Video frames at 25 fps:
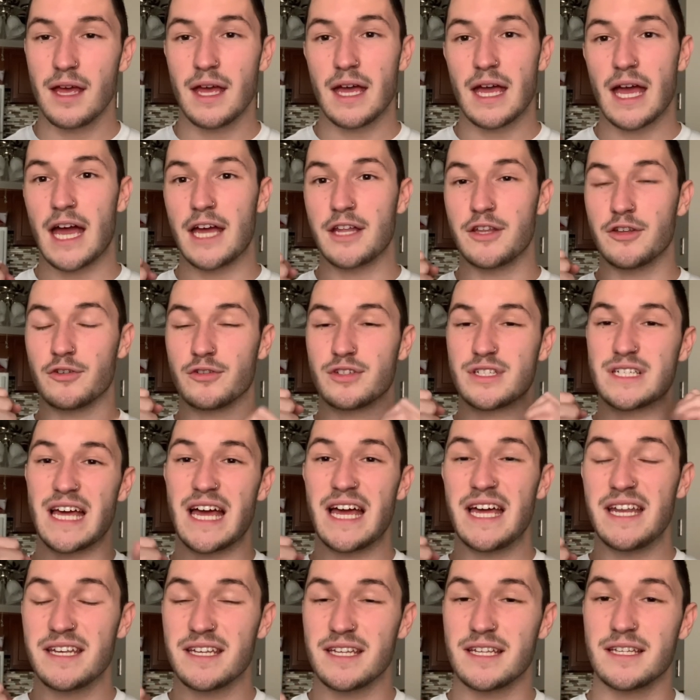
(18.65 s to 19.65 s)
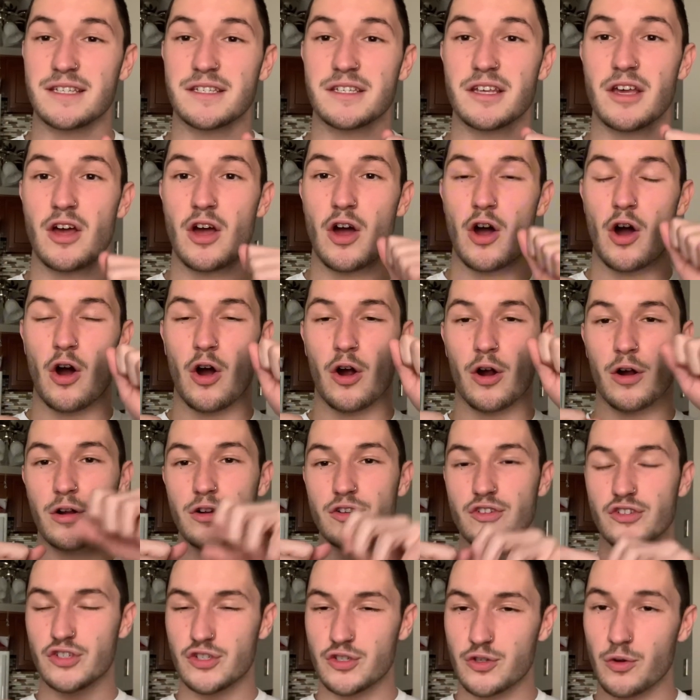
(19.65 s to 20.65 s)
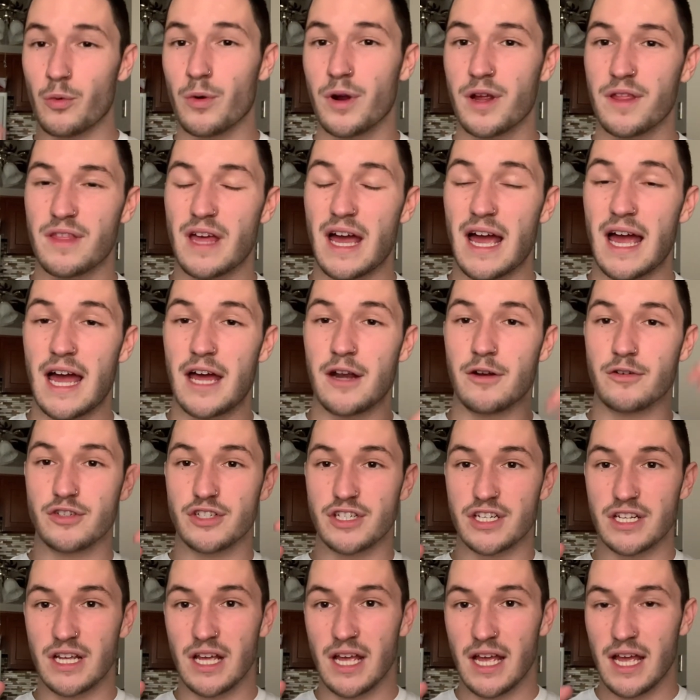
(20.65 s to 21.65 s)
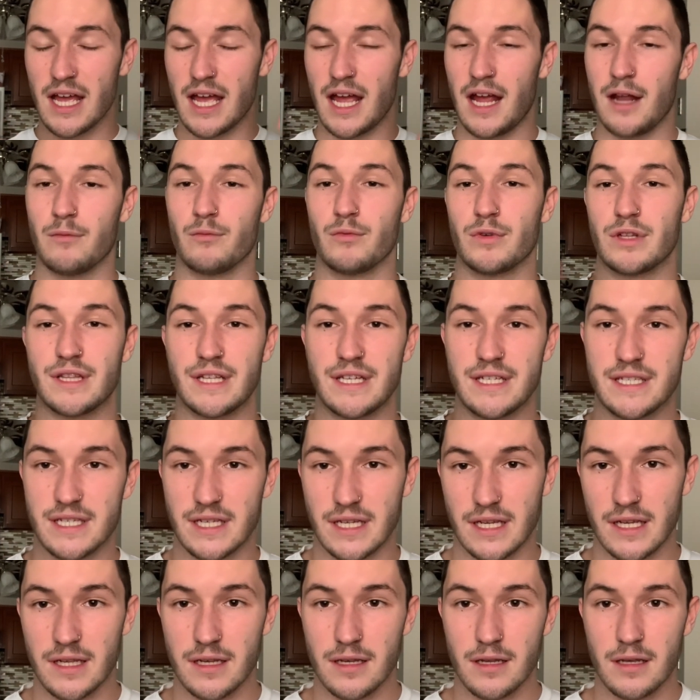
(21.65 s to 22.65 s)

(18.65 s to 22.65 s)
and your tendons are storing that energy and releasing it.